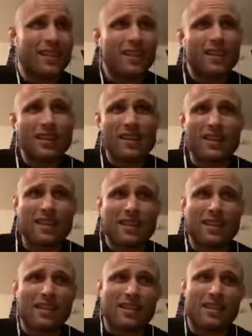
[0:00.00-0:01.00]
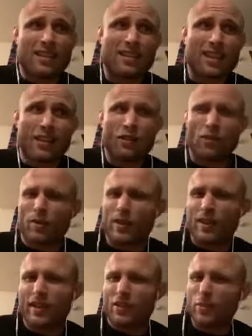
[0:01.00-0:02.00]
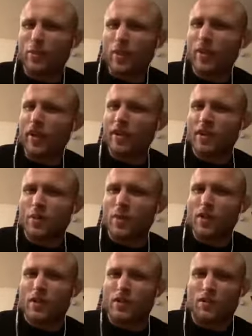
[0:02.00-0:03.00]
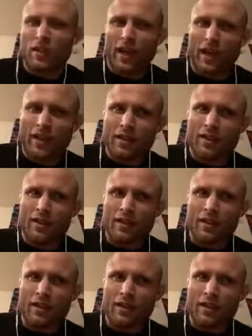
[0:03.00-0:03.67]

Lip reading: that's another thing. It's like you prepare as much as you can.